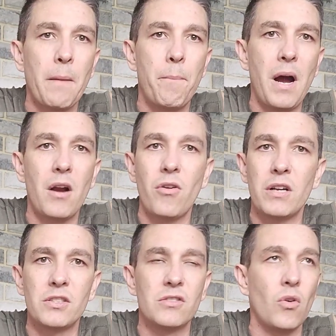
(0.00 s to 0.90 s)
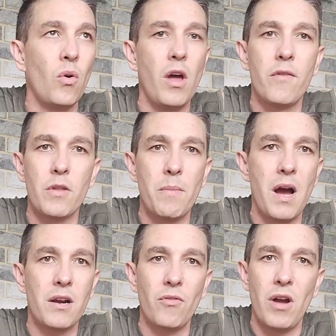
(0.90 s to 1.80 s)
Bar crushes all over the
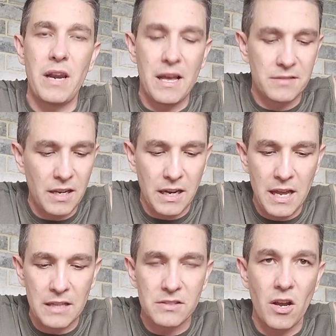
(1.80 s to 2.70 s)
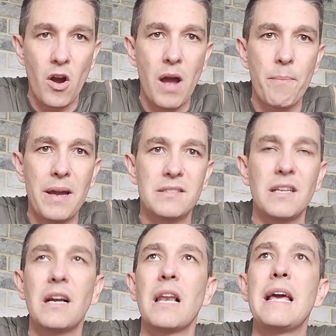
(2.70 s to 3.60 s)
market right now, secondhand. So I
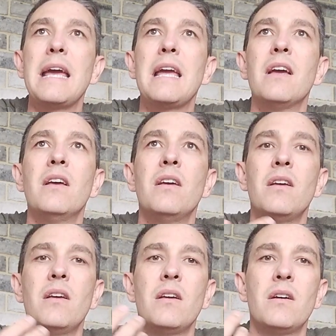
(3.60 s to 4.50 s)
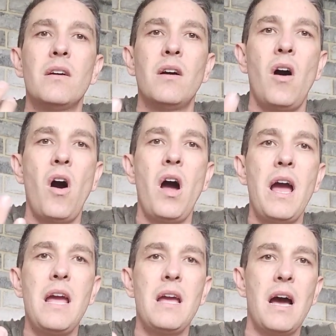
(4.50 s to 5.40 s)
basically
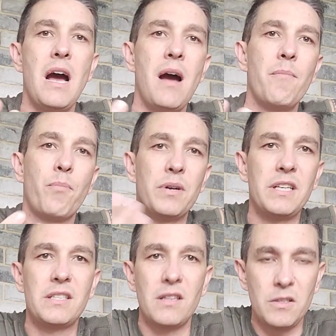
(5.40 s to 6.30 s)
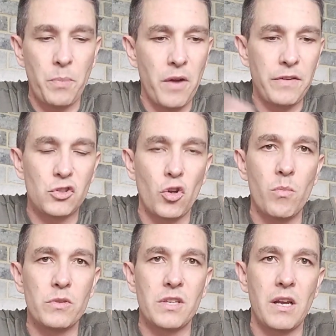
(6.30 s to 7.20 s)
I um, predicted this perfect
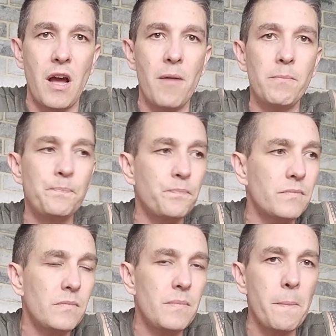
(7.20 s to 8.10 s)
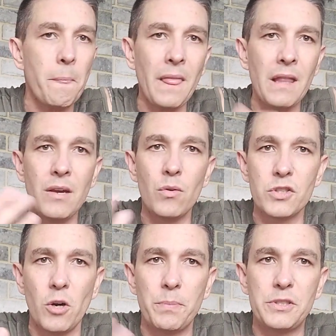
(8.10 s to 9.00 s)
storm was going to come. There was
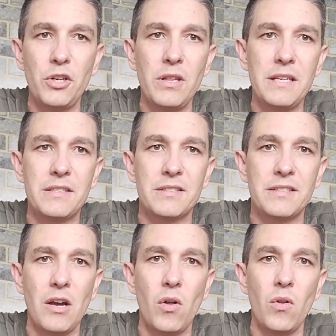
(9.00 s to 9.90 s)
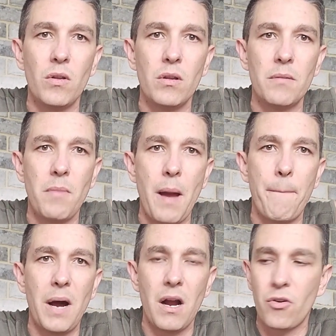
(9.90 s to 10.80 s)
an opportunity to sell
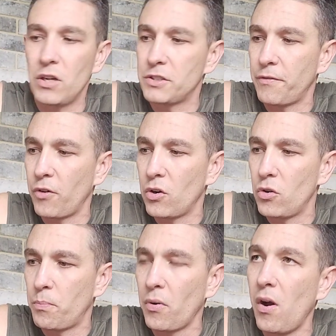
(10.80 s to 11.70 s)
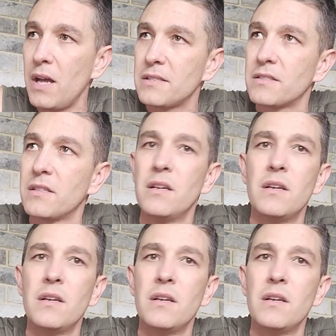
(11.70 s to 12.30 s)
my bar crusher for a good price.